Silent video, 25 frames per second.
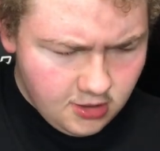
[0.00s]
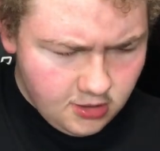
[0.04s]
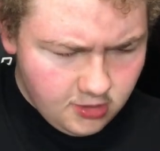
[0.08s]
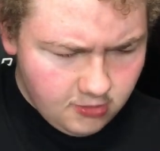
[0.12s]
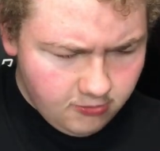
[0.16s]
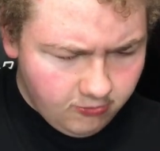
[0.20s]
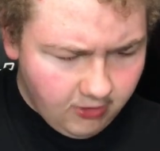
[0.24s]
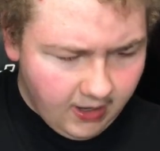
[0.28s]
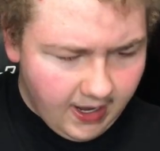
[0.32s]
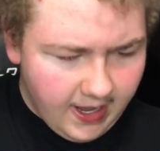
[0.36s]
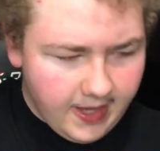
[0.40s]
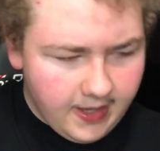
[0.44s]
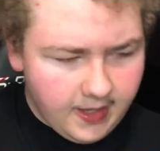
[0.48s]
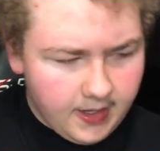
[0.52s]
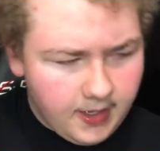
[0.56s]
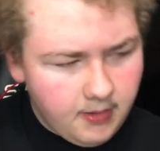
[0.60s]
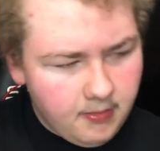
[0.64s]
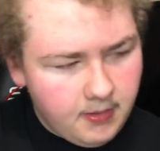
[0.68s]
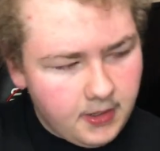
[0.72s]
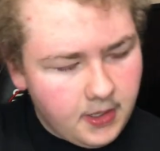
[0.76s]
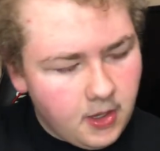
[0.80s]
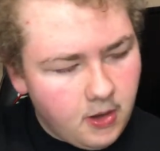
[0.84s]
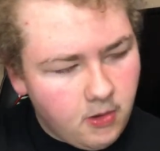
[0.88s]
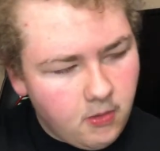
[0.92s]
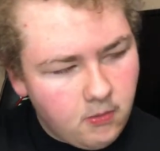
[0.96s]
Right, here
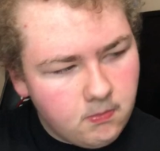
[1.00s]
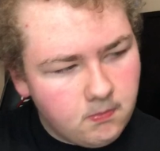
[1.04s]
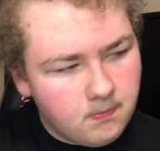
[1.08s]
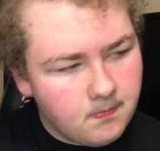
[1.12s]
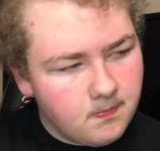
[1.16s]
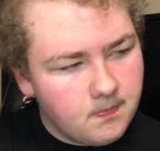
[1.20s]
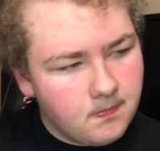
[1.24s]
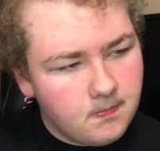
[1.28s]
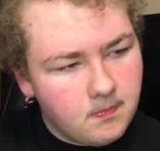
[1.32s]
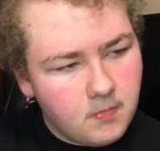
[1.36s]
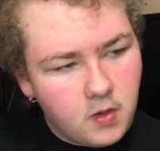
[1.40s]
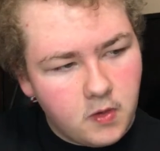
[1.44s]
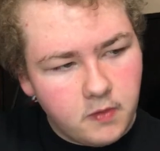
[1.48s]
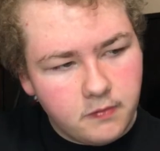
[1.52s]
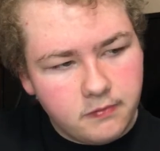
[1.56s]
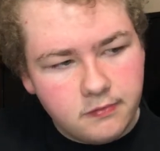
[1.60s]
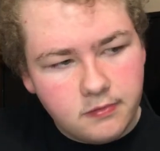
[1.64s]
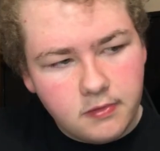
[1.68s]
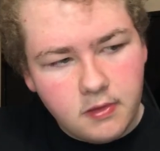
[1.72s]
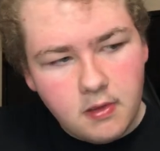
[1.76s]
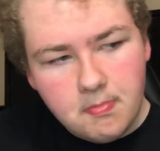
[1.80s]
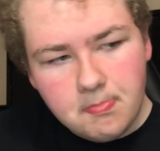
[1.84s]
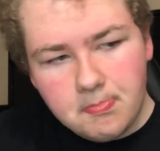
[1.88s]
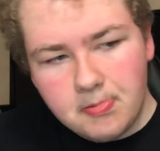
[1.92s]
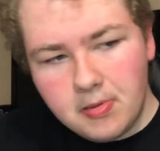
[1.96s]
we go.
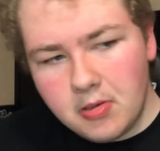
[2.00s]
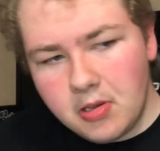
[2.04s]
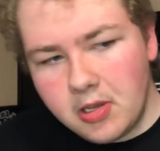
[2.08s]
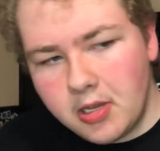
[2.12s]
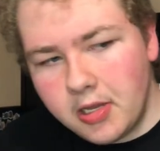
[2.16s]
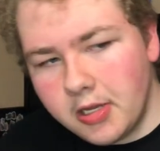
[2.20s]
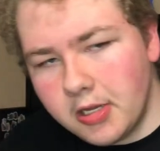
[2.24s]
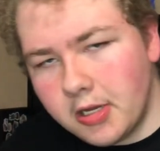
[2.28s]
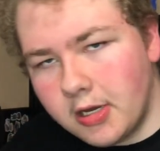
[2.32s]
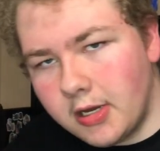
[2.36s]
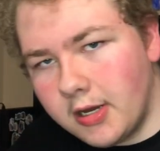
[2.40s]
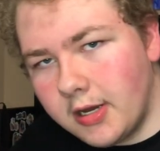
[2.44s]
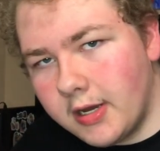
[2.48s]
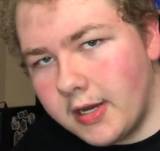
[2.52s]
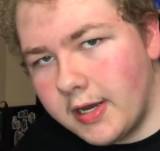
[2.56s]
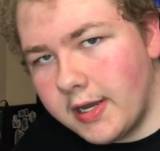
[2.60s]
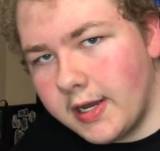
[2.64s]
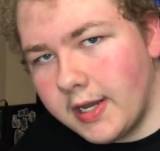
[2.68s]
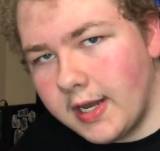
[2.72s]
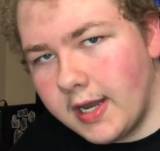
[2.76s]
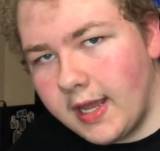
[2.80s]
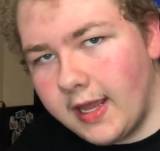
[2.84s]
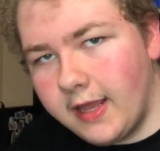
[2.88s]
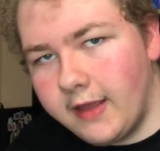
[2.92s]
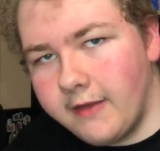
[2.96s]
Ursula put
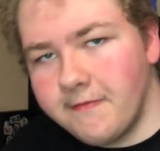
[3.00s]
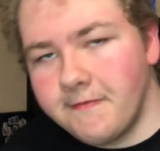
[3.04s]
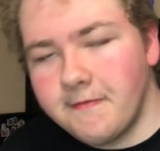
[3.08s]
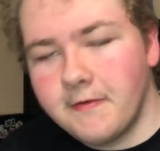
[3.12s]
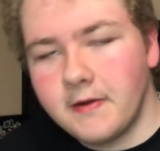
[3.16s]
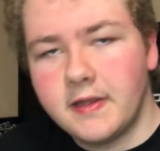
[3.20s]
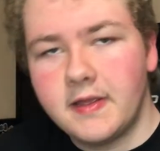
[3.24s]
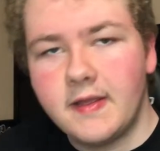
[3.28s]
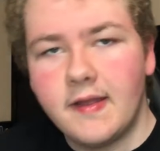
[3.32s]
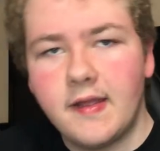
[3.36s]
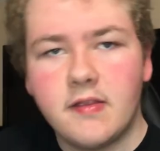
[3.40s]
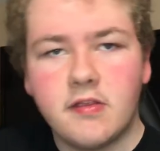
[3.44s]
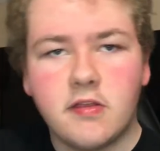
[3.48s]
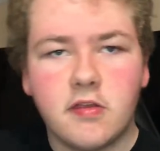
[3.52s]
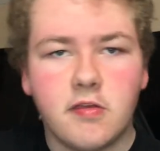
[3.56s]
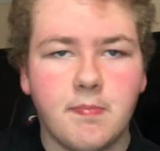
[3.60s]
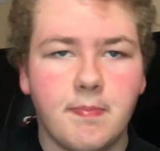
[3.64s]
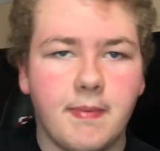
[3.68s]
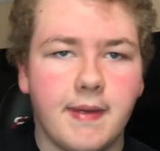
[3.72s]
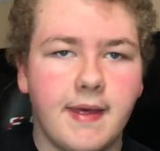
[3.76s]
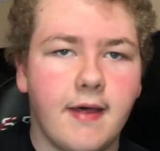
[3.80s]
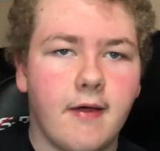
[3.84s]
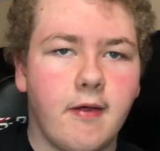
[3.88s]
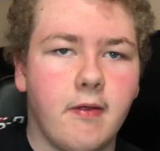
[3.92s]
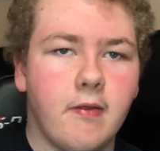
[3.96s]
on a forget
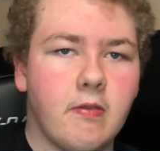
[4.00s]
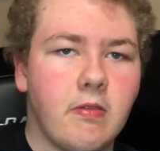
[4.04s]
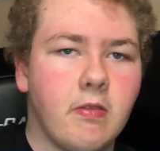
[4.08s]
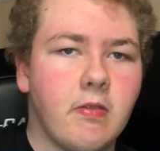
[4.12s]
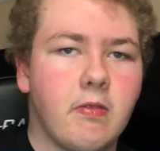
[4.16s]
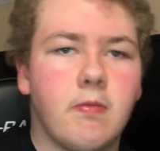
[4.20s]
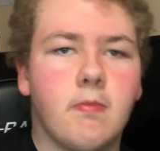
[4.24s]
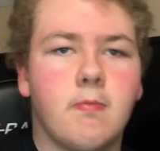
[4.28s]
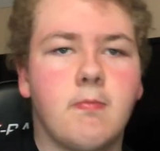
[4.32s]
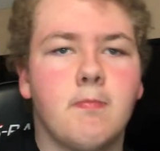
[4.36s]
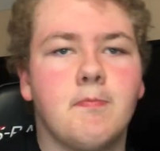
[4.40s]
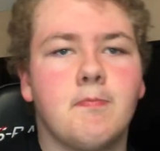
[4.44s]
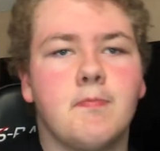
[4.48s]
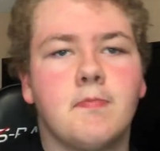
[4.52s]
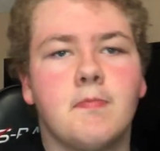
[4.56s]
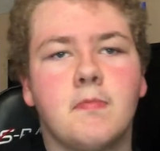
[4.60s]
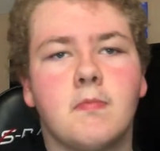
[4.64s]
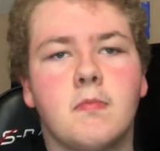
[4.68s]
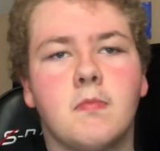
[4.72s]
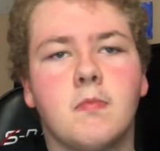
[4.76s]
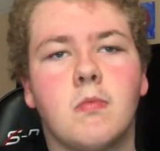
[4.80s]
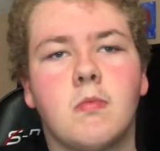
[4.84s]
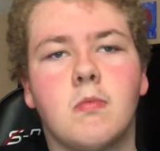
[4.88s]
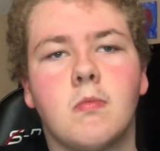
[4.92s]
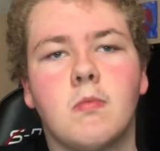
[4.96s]
spell.
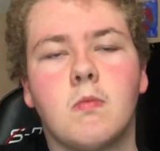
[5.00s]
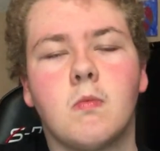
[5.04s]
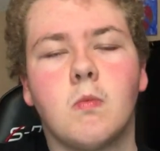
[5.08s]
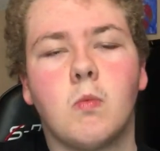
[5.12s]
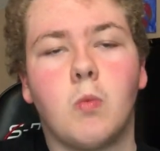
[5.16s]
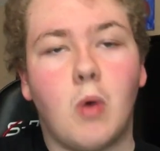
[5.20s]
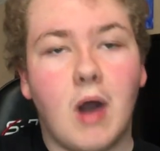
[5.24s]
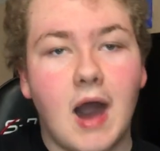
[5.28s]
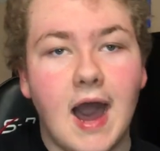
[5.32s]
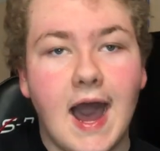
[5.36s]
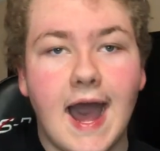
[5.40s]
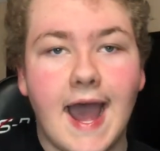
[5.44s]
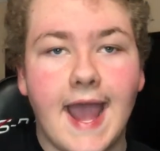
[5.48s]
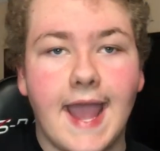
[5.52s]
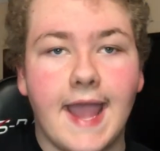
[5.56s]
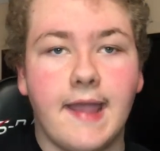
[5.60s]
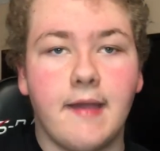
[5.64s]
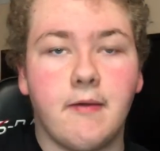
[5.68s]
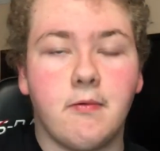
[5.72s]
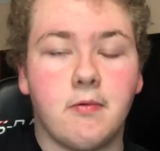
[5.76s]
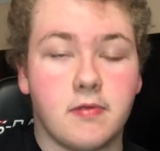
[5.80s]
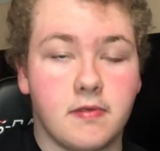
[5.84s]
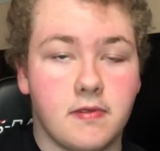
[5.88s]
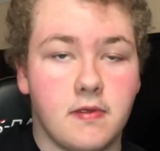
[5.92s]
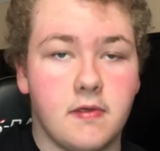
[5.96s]
Why
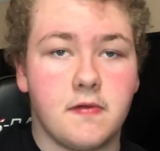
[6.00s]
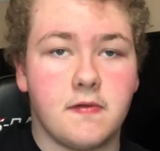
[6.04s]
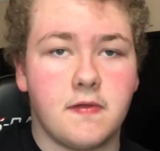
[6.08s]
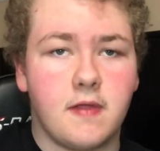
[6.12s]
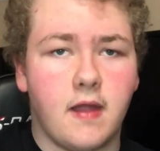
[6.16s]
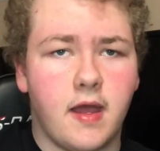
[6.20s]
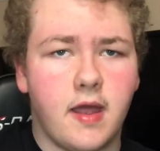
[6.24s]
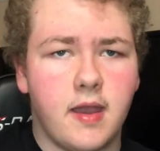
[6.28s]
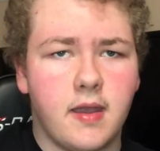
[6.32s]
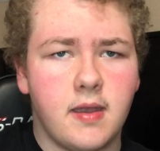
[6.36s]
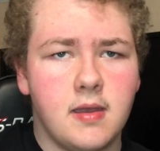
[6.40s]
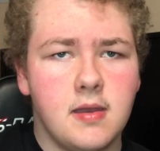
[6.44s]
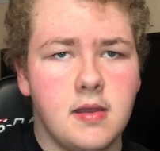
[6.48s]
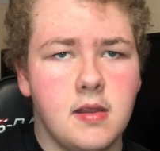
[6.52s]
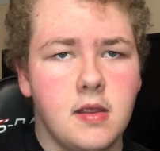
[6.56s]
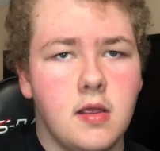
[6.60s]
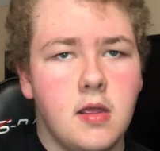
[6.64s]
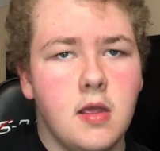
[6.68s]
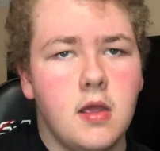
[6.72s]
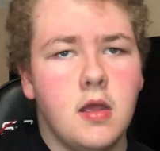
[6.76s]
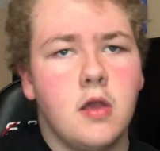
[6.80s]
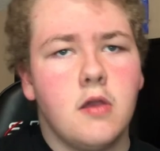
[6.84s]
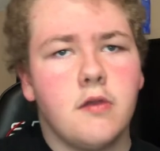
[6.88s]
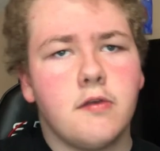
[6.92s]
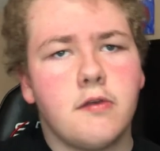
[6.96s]
was this done?
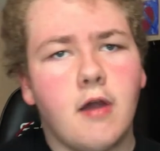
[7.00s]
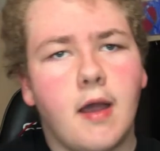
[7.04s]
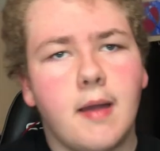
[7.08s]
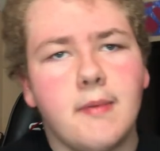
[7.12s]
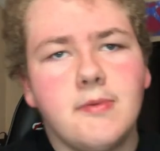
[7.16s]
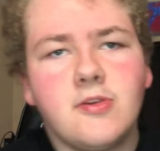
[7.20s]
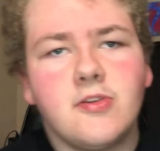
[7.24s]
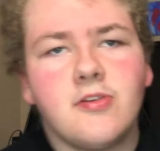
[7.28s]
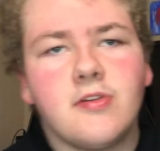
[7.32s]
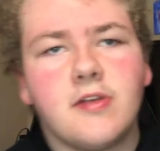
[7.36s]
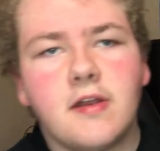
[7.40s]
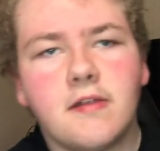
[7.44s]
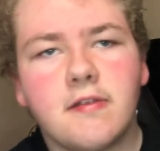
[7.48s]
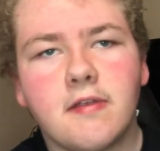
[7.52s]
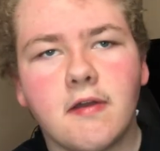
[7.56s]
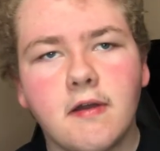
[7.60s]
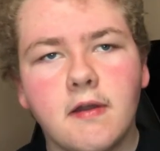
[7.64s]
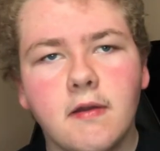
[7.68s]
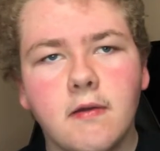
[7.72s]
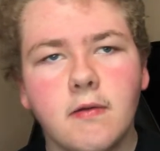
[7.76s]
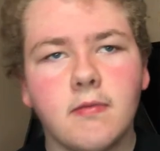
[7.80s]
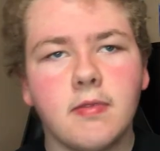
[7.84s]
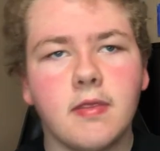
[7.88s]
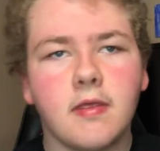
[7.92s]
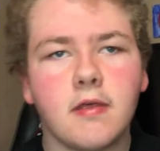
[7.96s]
So I'm just going to tell
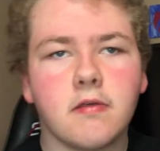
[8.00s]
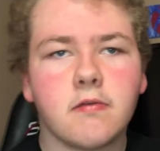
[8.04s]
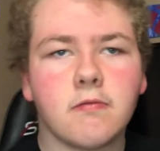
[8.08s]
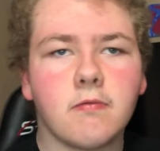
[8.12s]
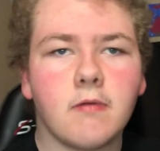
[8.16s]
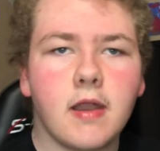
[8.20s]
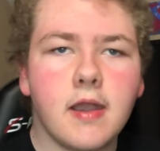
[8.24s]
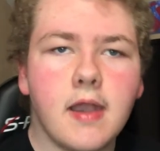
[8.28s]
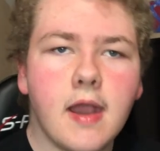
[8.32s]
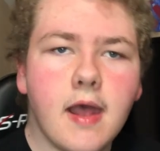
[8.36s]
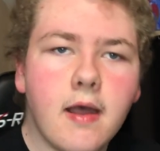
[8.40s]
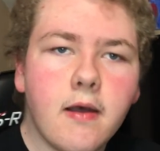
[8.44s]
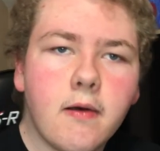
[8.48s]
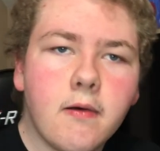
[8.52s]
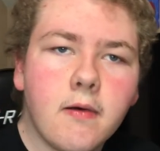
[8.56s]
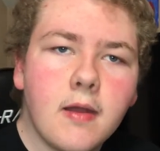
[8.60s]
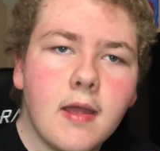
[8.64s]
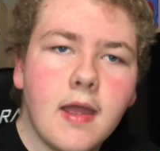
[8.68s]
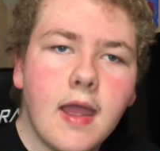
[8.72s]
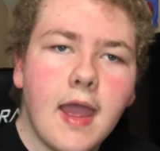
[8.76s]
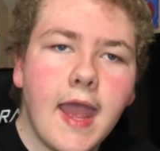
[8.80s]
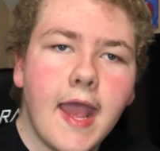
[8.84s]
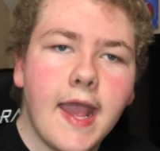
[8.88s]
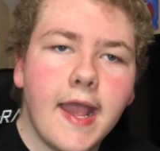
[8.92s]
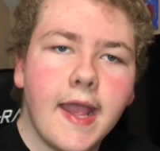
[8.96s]
you this right now.
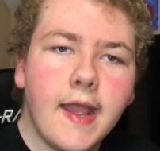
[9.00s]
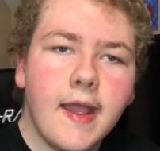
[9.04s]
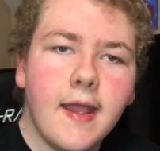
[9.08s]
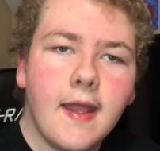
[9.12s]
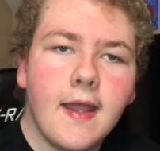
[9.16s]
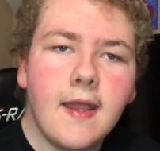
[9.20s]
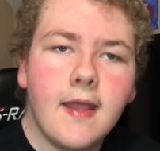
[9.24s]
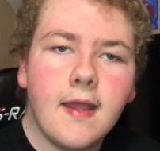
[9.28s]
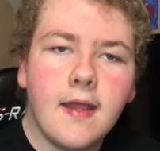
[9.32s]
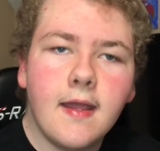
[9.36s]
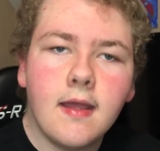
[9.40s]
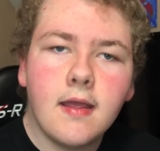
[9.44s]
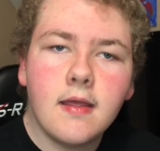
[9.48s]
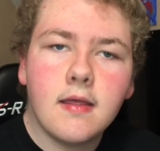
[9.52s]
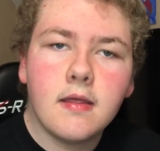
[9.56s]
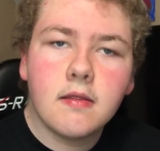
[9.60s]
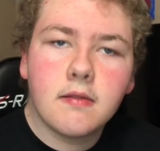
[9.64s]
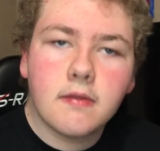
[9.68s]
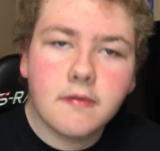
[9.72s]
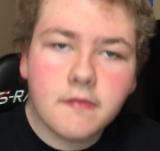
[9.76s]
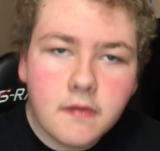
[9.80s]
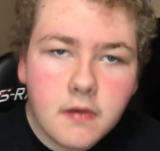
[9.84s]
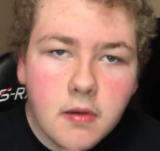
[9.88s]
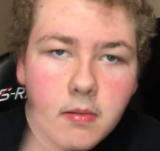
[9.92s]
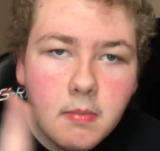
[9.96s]
Hey,
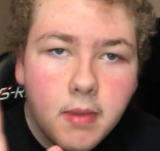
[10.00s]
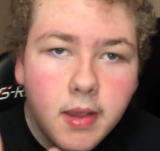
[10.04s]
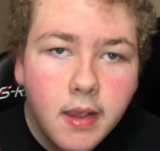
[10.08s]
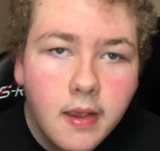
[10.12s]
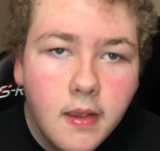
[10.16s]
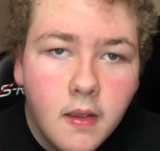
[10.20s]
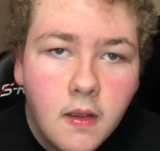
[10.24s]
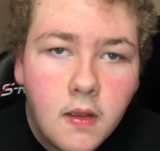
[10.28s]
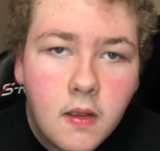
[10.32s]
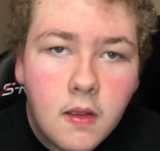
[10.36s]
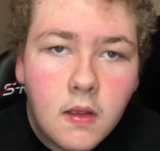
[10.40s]
listen to me.